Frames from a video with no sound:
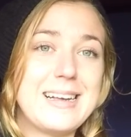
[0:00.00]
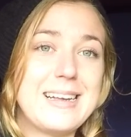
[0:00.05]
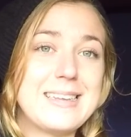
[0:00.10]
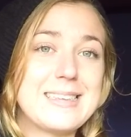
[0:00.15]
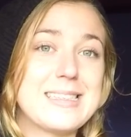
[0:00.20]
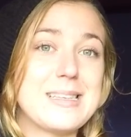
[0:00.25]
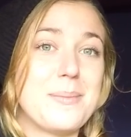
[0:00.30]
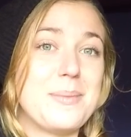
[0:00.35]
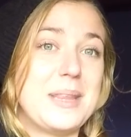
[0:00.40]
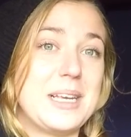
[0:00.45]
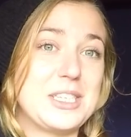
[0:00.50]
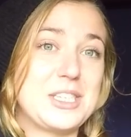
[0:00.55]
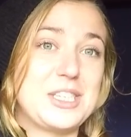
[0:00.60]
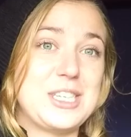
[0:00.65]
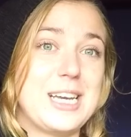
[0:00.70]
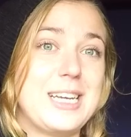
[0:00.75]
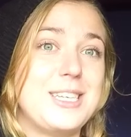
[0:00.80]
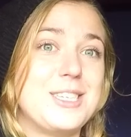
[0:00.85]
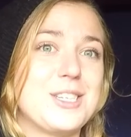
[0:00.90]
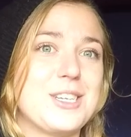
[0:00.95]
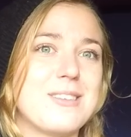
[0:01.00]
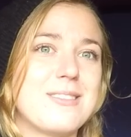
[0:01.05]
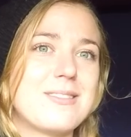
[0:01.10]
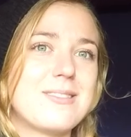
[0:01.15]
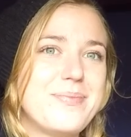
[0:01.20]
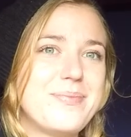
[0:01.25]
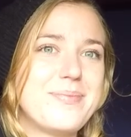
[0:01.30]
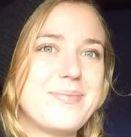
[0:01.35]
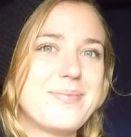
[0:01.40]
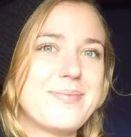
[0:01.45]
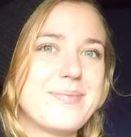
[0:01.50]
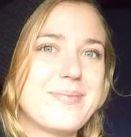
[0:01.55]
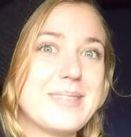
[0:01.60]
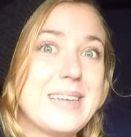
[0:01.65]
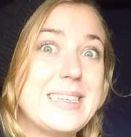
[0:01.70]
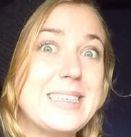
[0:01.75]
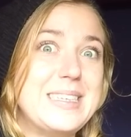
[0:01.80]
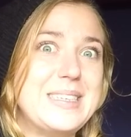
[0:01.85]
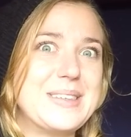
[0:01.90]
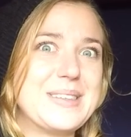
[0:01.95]
Something's changing.
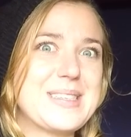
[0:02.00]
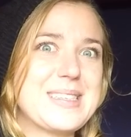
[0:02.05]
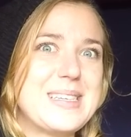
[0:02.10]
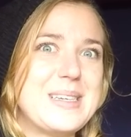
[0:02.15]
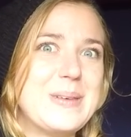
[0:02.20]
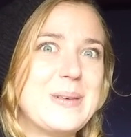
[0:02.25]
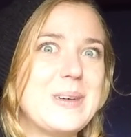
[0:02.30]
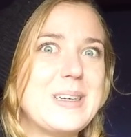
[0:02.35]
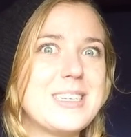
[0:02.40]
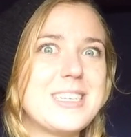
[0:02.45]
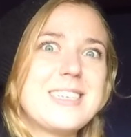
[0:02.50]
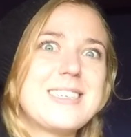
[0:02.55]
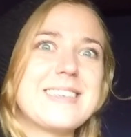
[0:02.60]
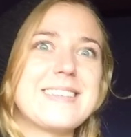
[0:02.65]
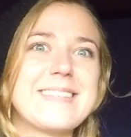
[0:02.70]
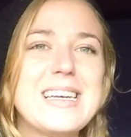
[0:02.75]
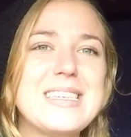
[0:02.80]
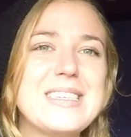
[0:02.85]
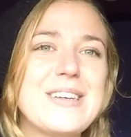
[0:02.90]
You'll see what.